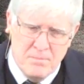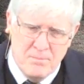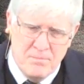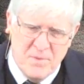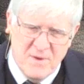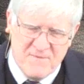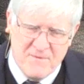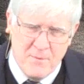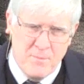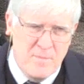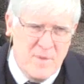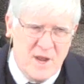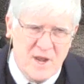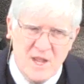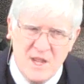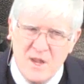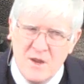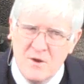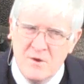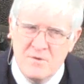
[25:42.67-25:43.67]
But for
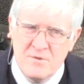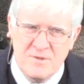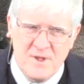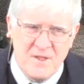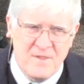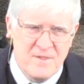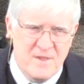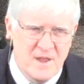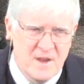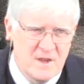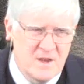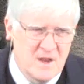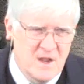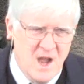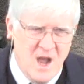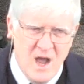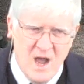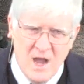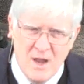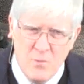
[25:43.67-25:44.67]
many years, I said,
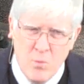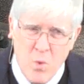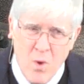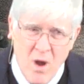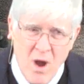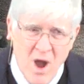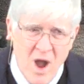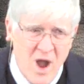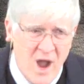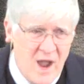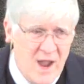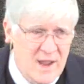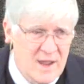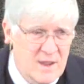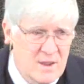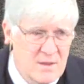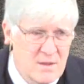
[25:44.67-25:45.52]
God, why?